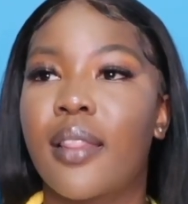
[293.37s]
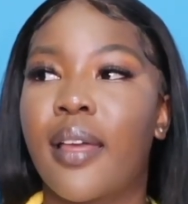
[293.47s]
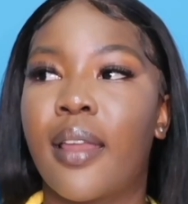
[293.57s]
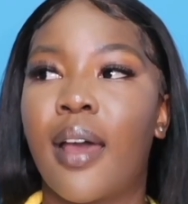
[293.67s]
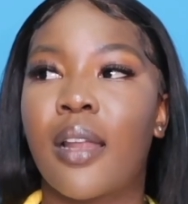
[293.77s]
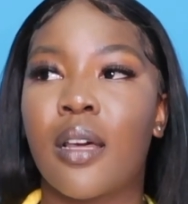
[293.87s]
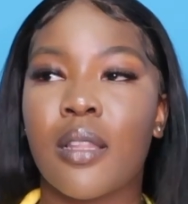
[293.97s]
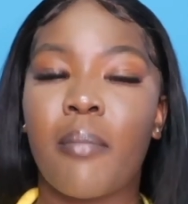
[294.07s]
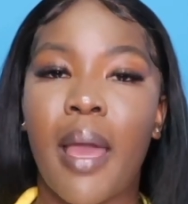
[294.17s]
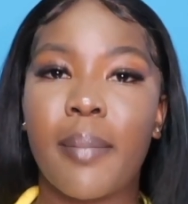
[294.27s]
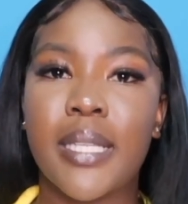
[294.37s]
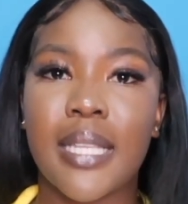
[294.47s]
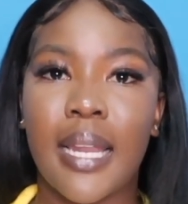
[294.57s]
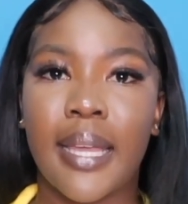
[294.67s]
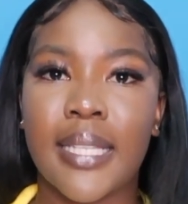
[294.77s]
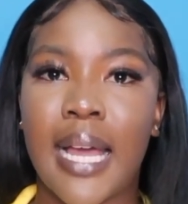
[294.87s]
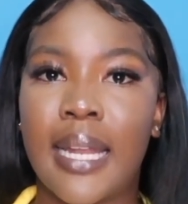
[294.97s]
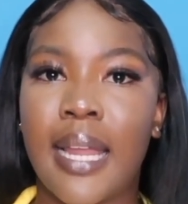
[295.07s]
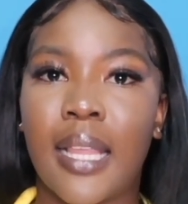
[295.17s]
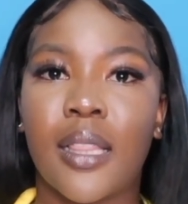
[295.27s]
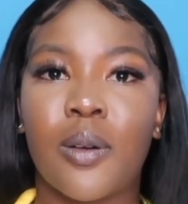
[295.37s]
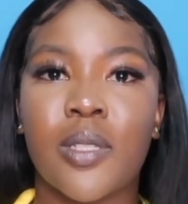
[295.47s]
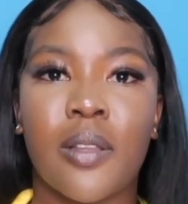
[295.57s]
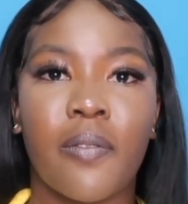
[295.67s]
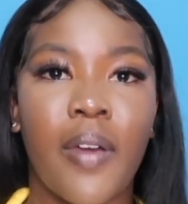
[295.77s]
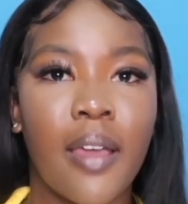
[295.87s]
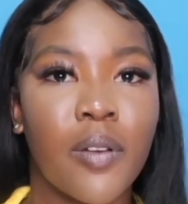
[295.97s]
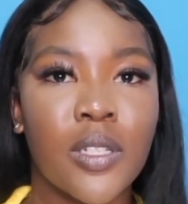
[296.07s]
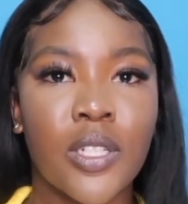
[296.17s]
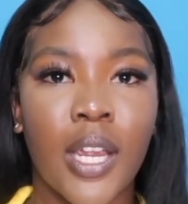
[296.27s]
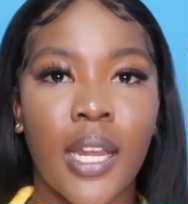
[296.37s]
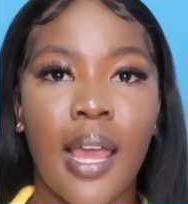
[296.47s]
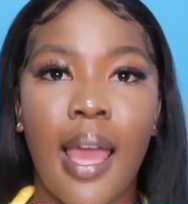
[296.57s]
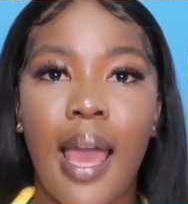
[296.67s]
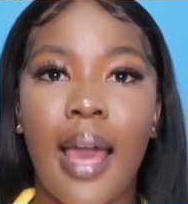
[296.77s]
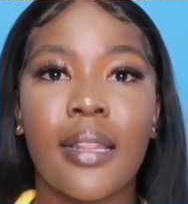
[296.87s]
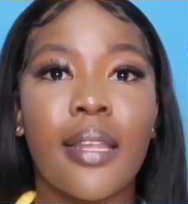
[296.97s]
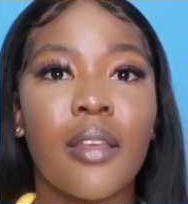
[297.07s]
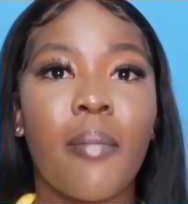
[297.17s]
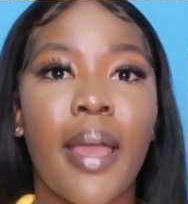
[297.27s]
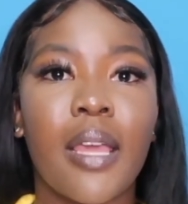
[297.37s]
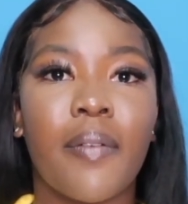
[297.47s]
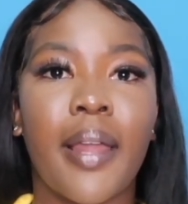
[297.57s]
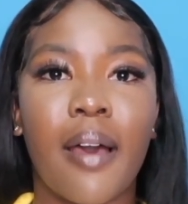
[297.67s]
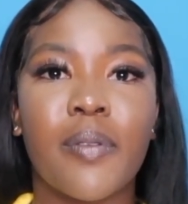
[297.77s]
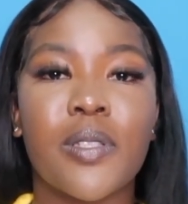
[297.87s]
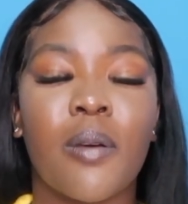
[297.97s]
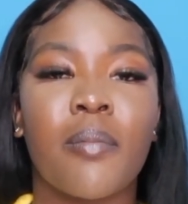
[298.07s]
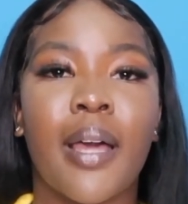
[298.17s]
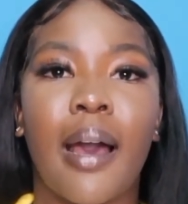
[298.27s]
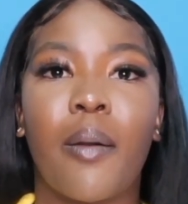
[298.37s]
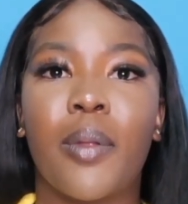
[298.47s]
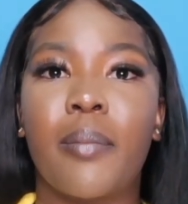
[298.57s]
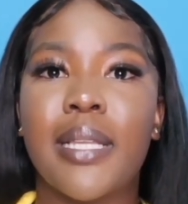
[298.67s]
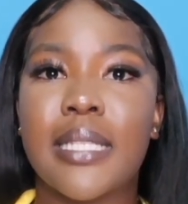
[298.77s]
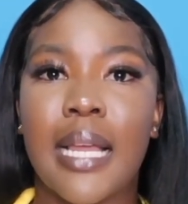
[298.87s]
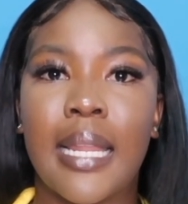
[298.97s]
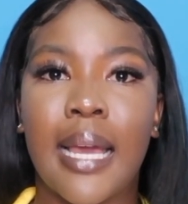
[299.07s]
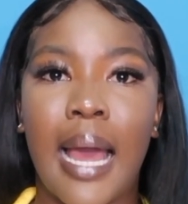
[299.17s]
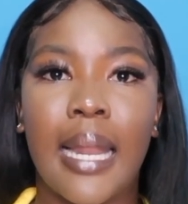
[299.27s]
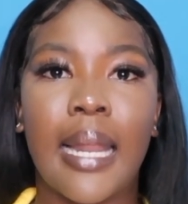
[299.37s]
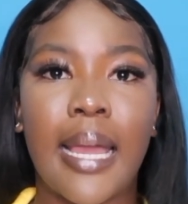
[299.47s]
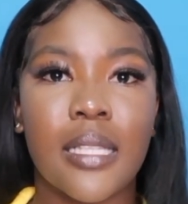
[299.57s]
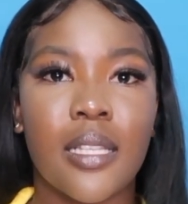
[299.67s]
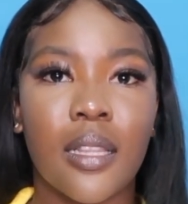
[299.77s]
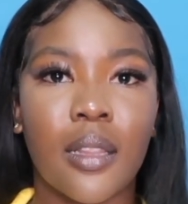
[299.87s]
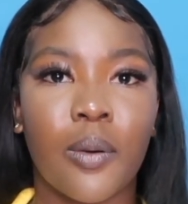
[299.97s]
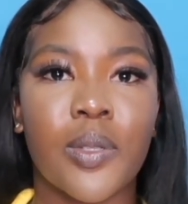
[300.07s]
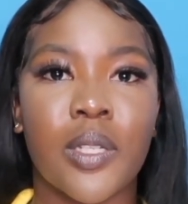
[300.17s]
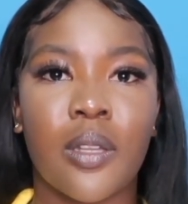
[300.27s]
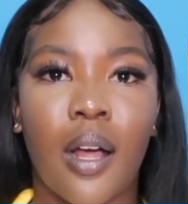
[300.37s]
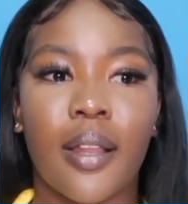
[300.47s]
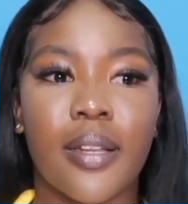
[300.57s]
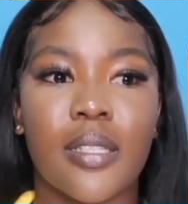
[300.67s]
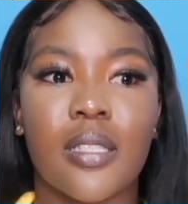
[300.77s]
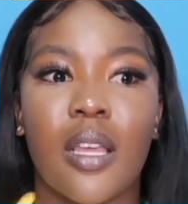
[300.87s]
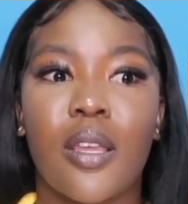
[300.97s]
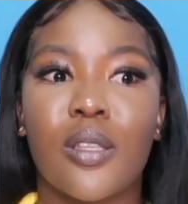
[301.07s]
then another might be selling it at $9,500, and then you might even have some that will be selling at $19,000.